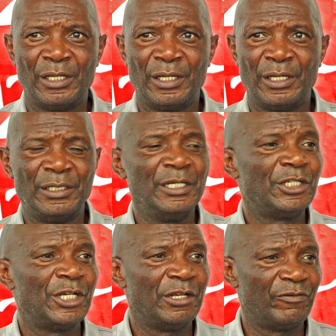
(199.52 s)
in
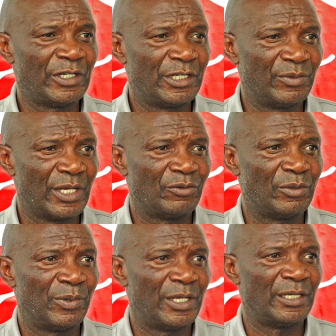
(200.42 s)
each and every team that
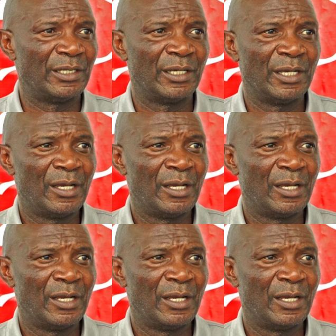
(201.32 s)
we're playing,